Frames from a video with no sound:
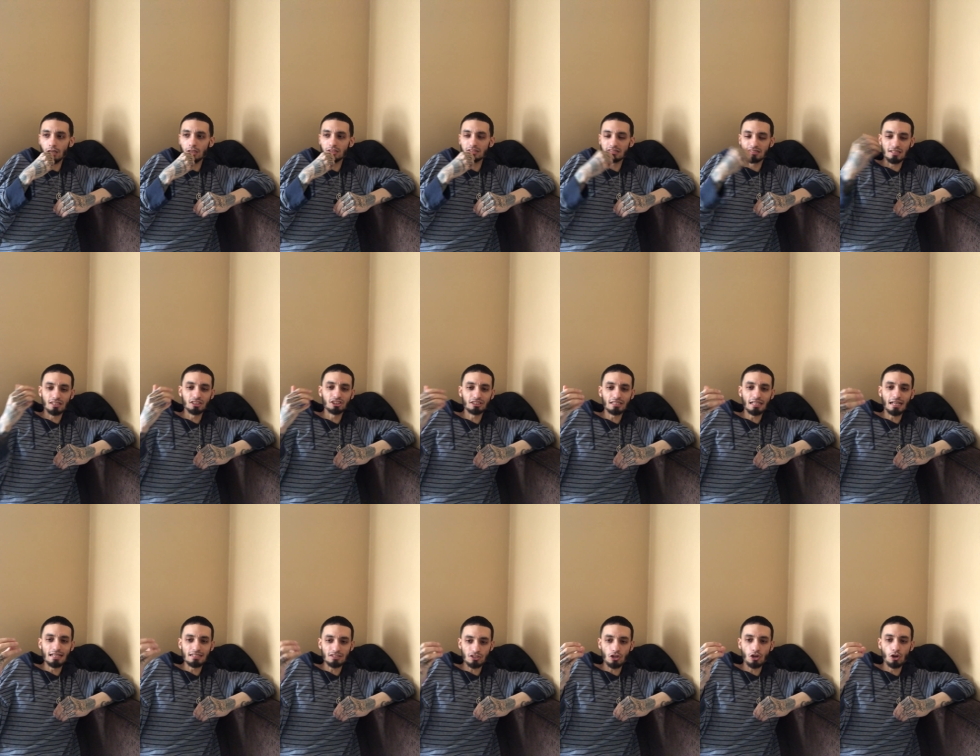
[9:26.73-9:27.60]
Such
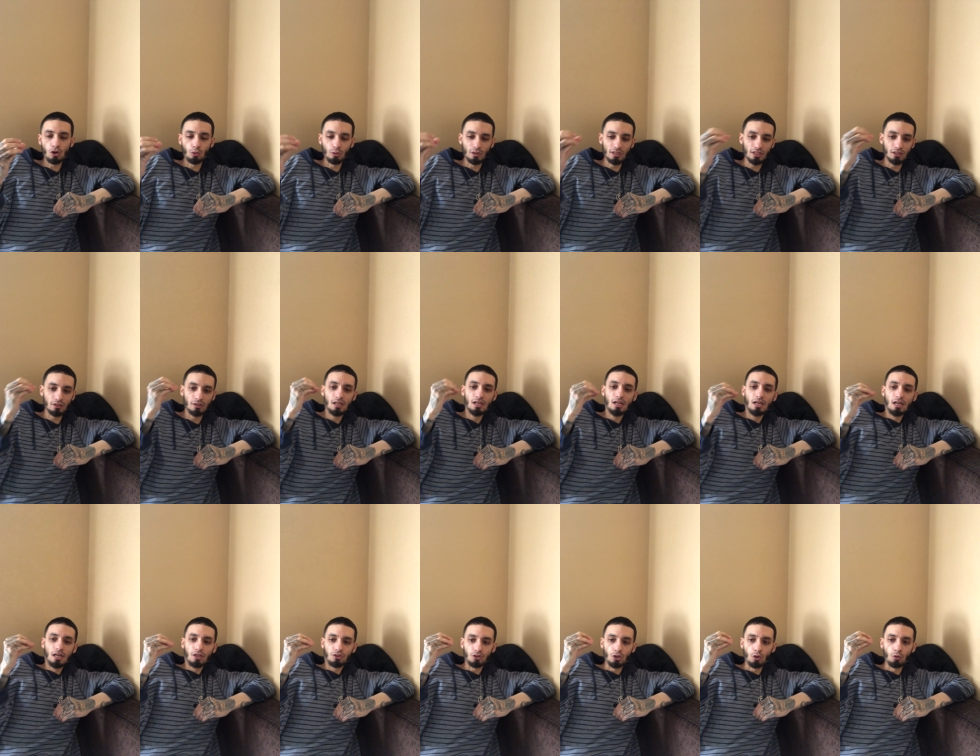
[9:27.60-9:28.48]
as, oh,
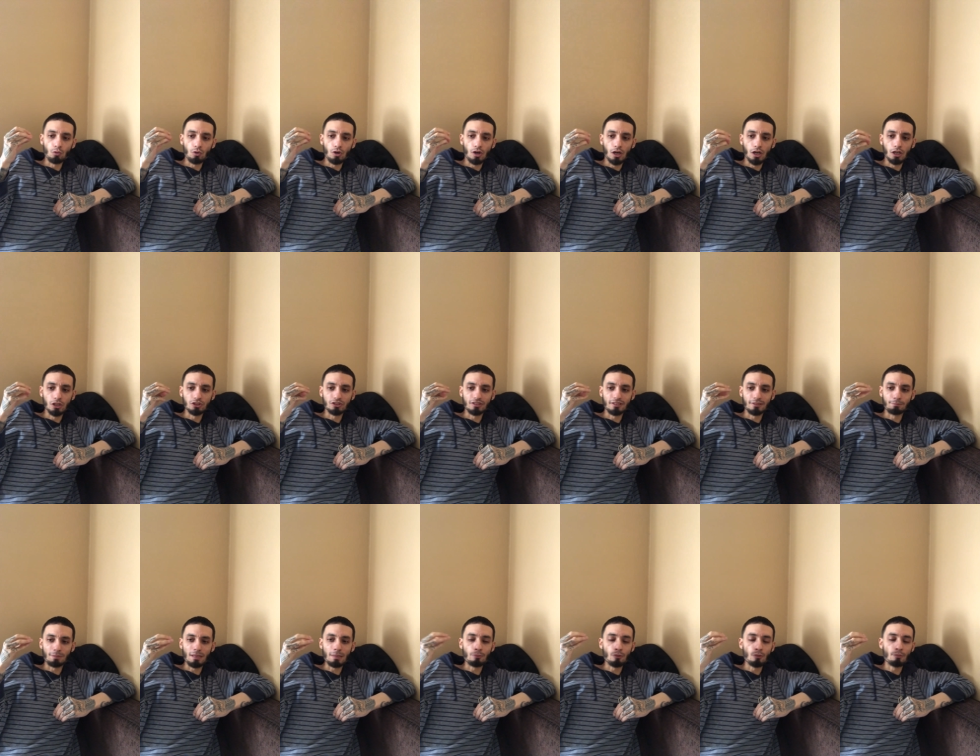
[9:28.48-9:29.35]

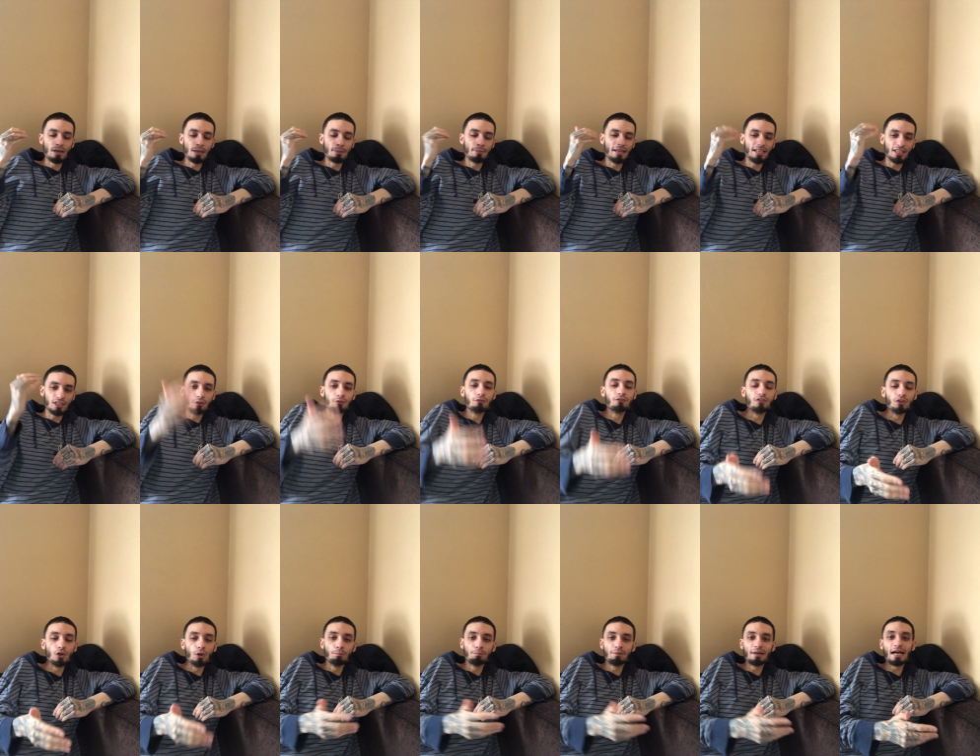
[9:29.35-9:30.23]
people may make you
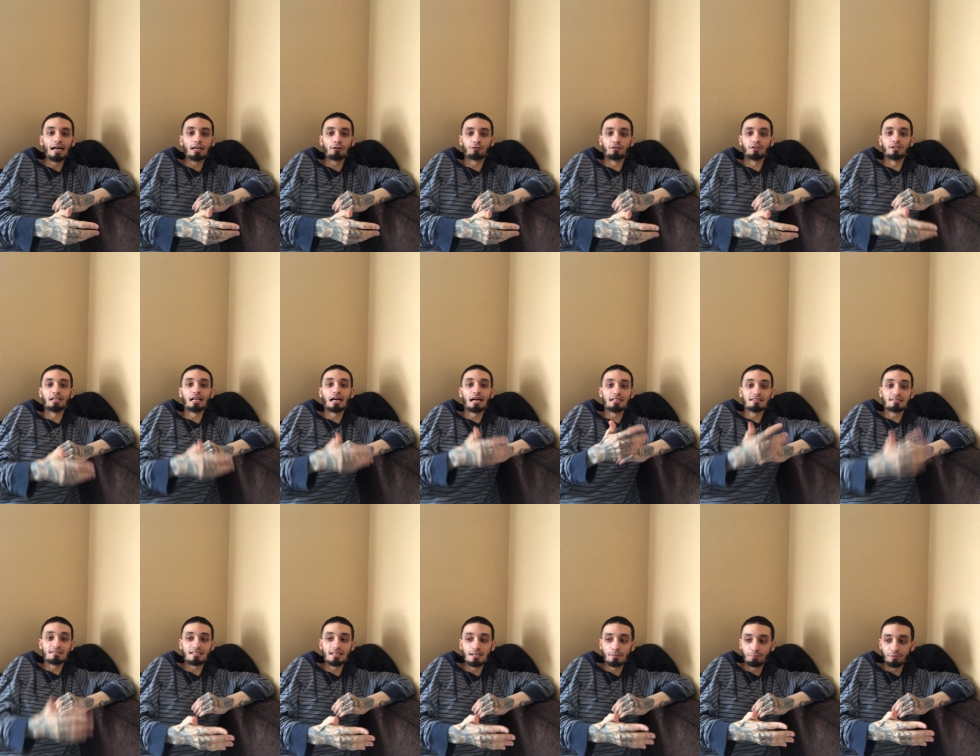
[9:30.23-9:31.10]
feel bad for not
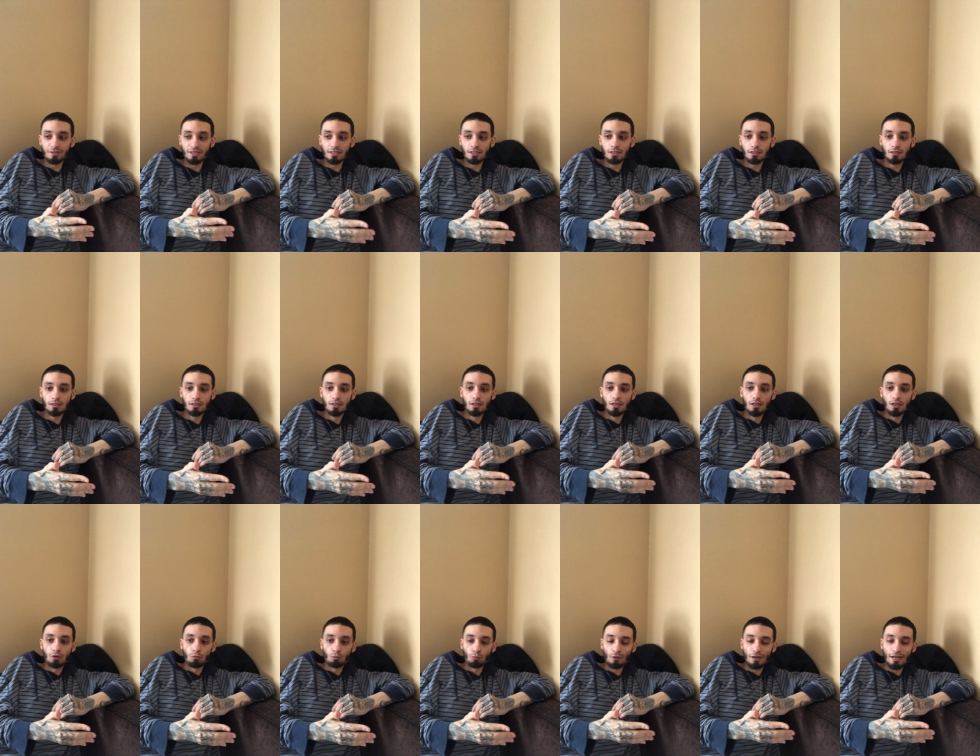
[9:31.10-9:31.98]
tipping,
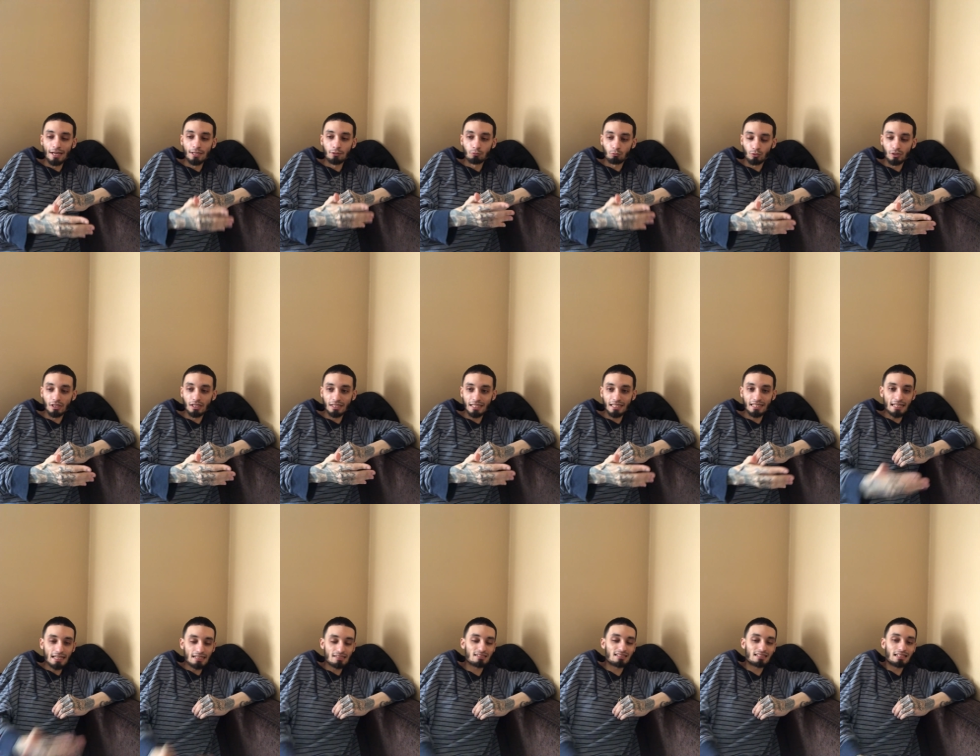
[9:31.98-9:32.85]
when really
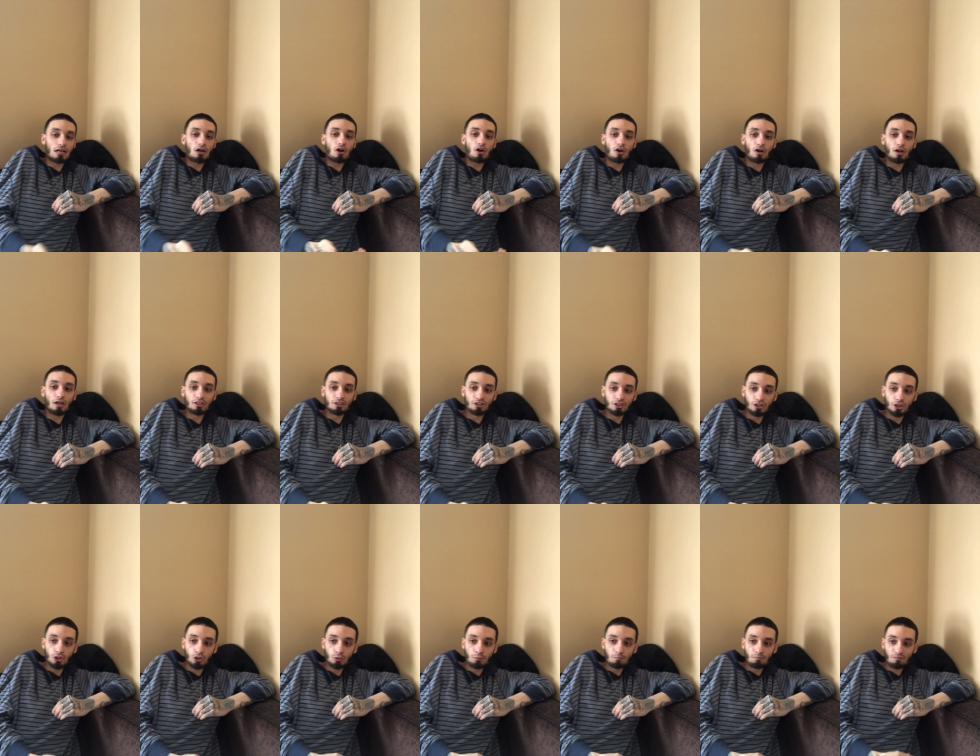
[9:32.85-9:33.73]
that's not on
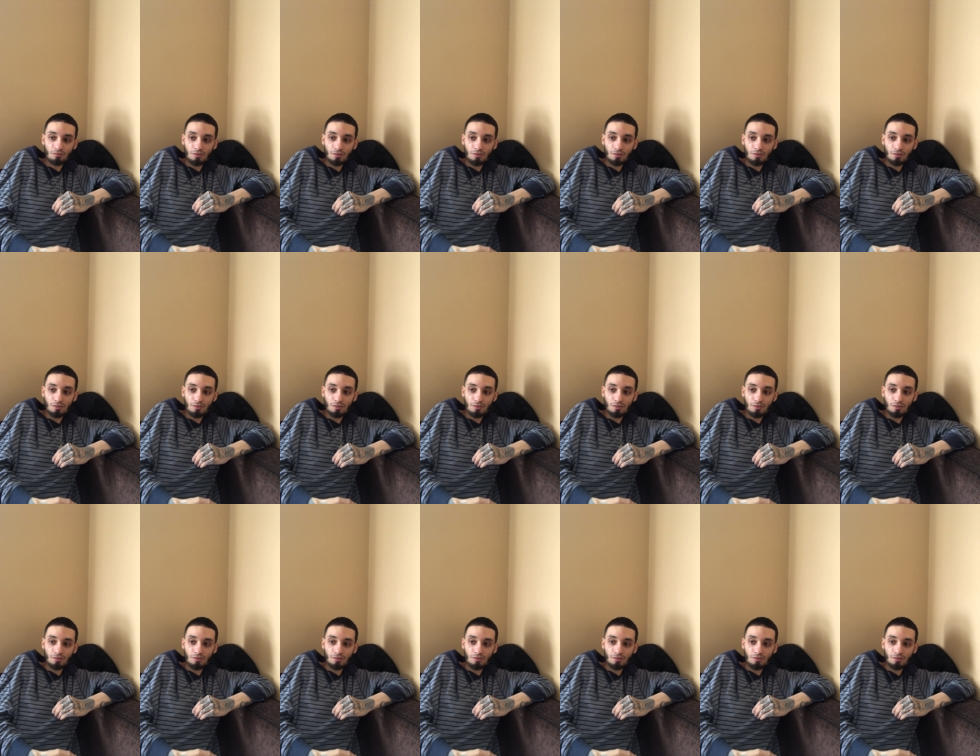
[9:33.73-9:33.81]
you.